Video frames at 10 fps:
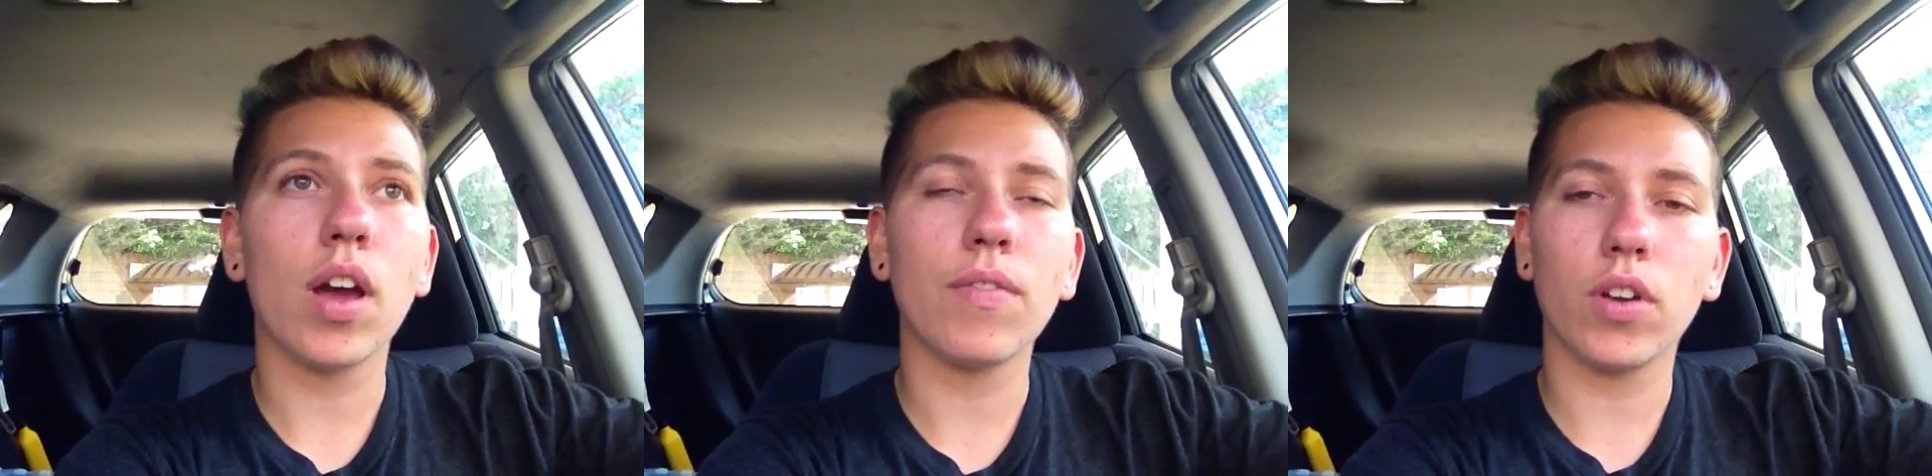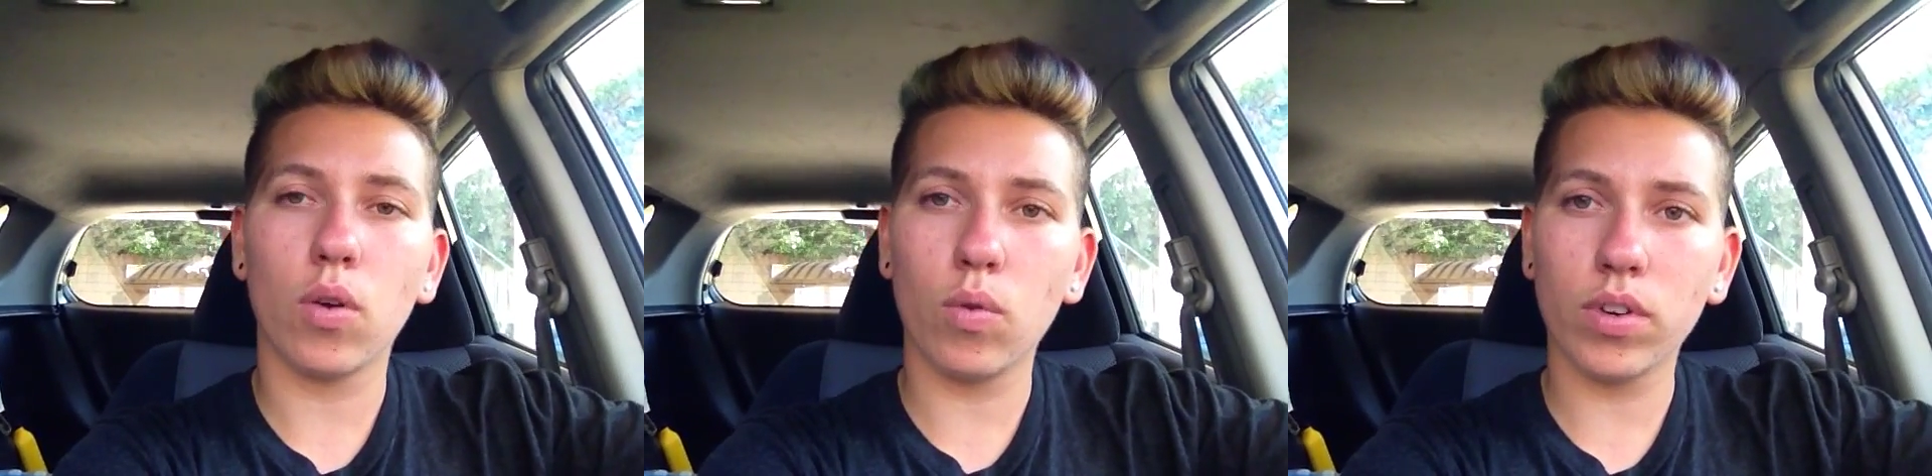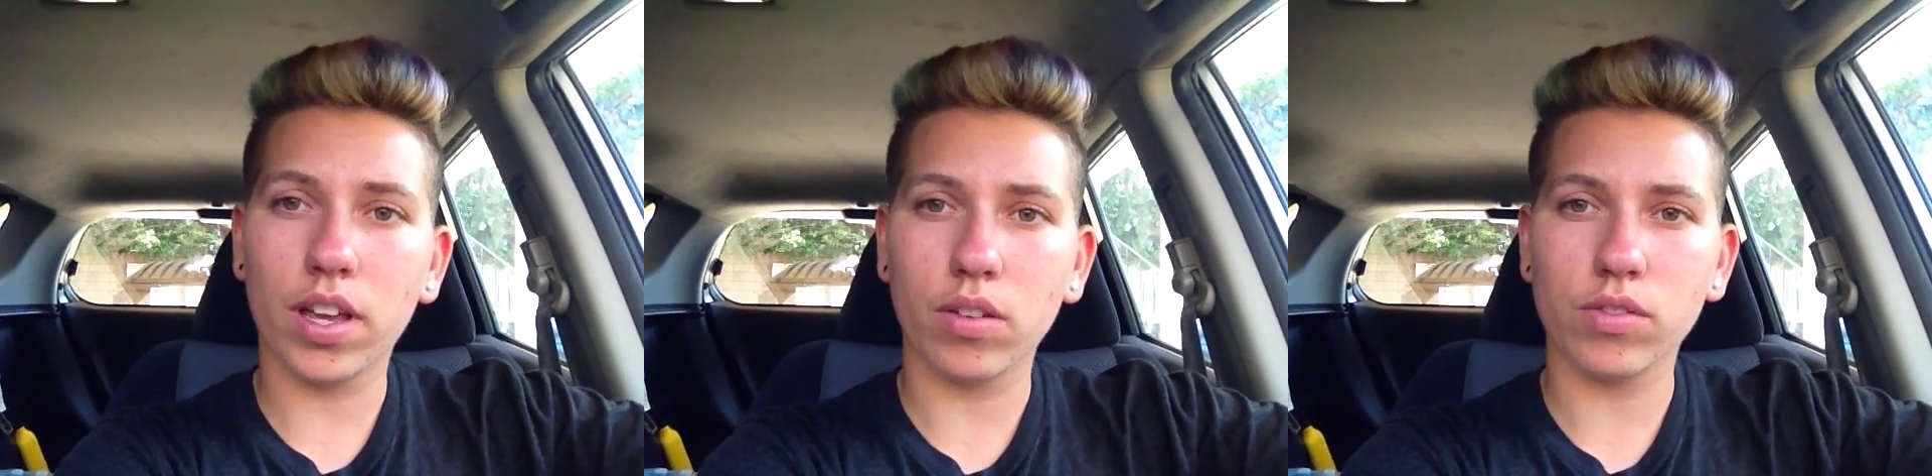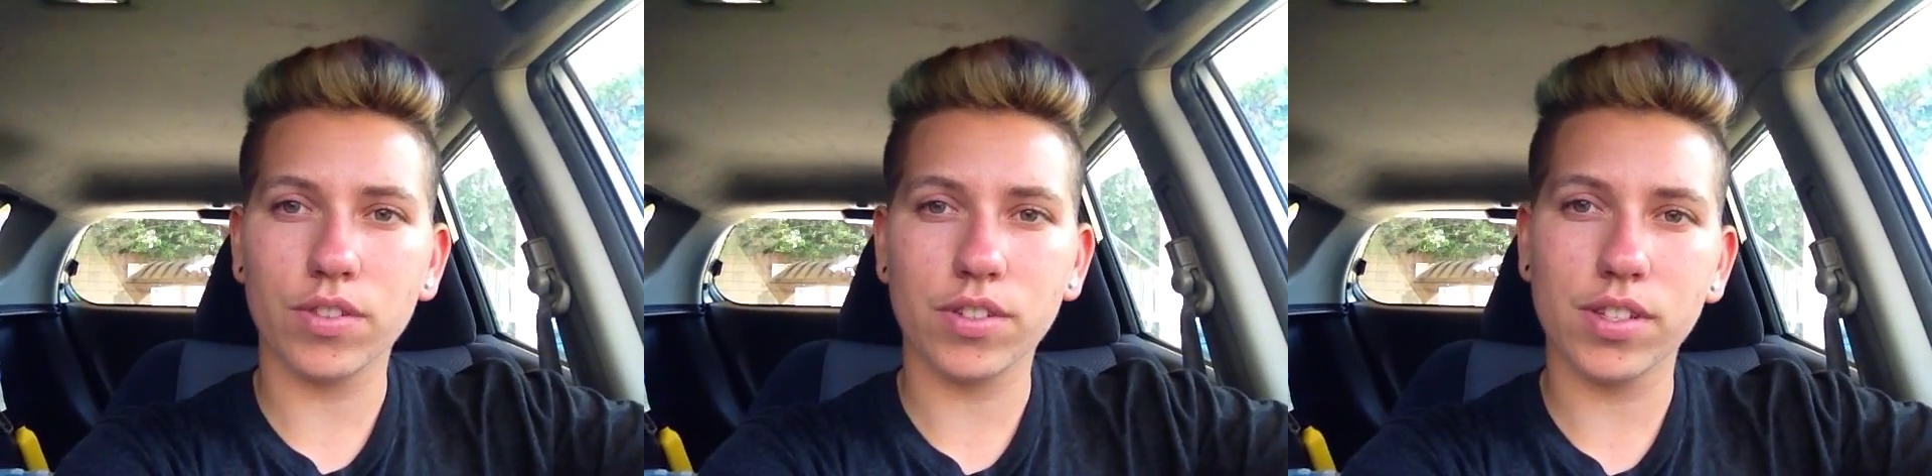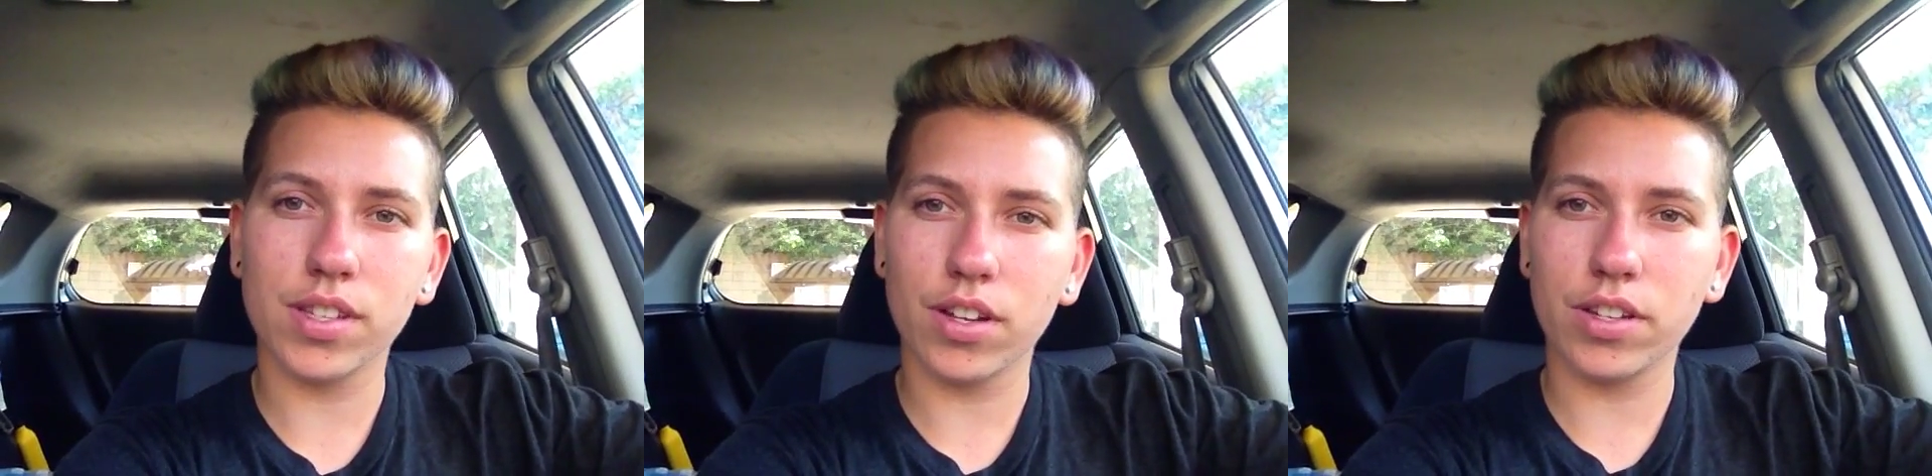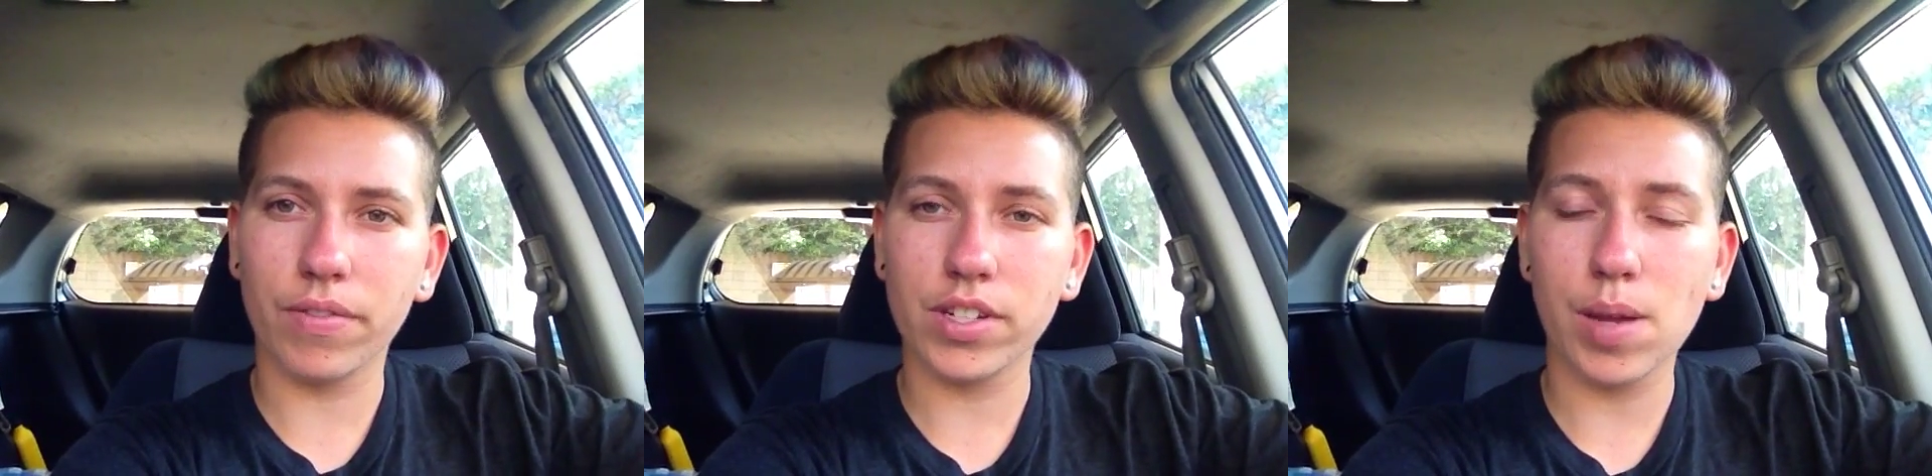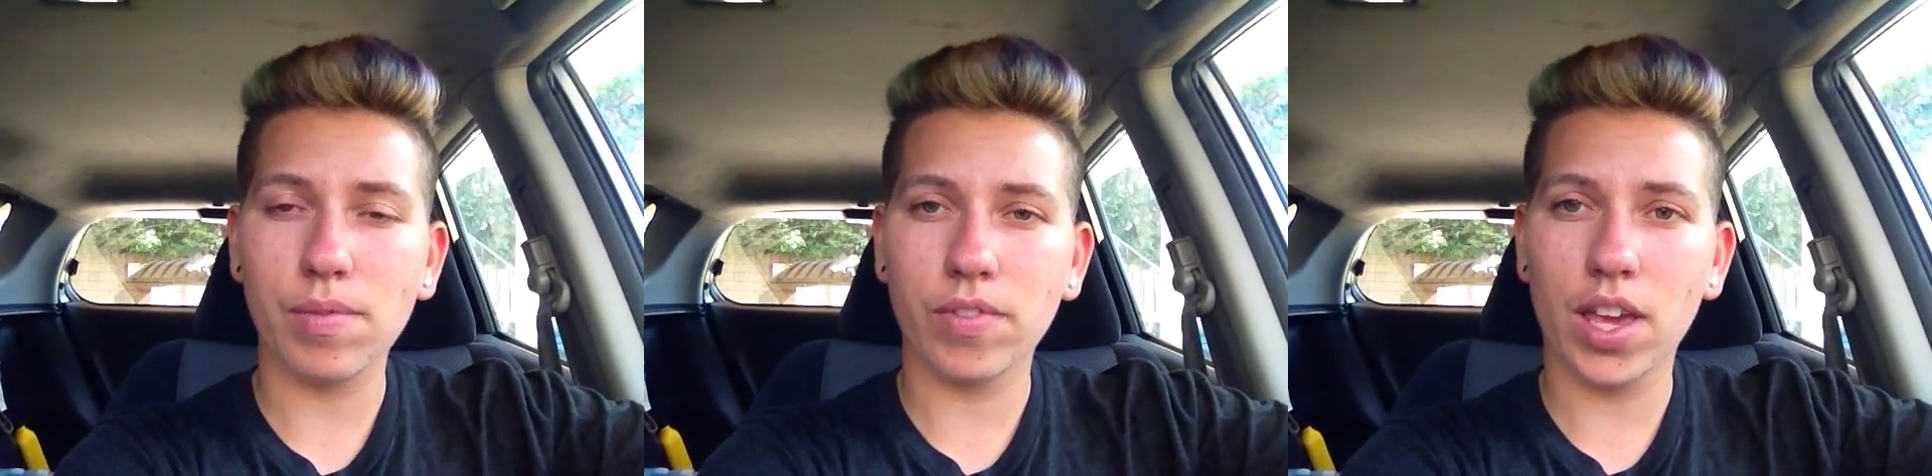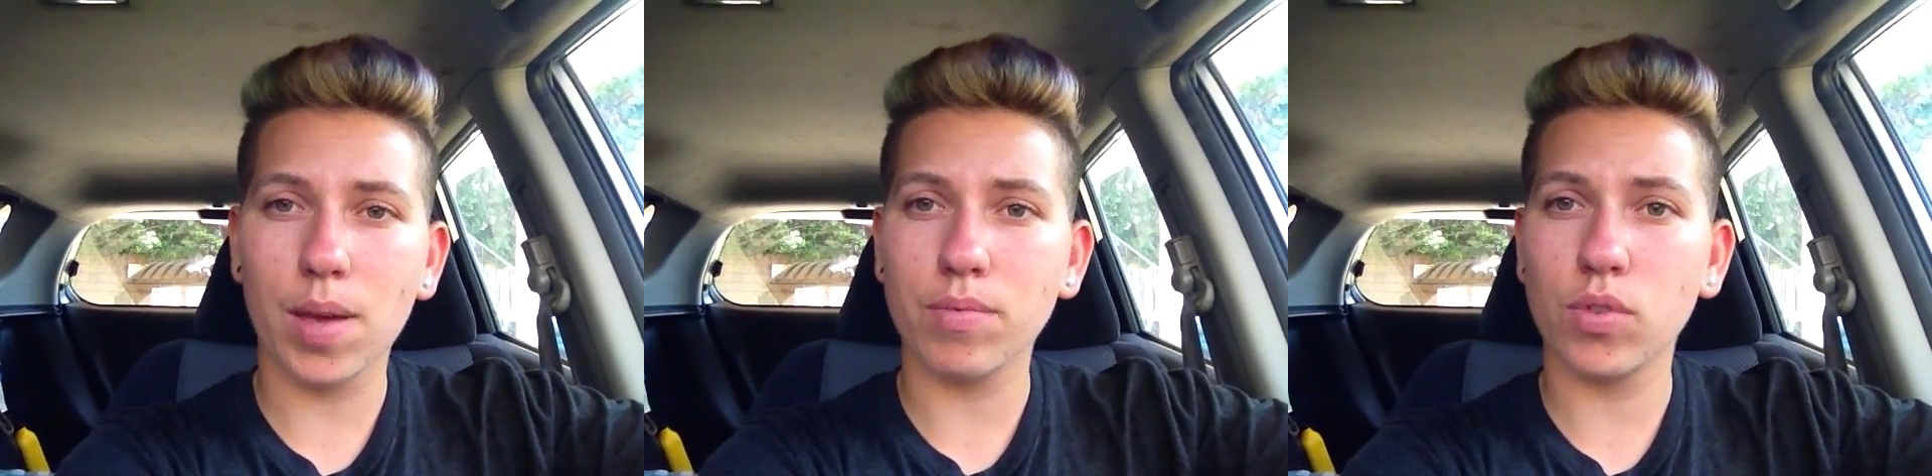have their own counselor since they're a different type of camp.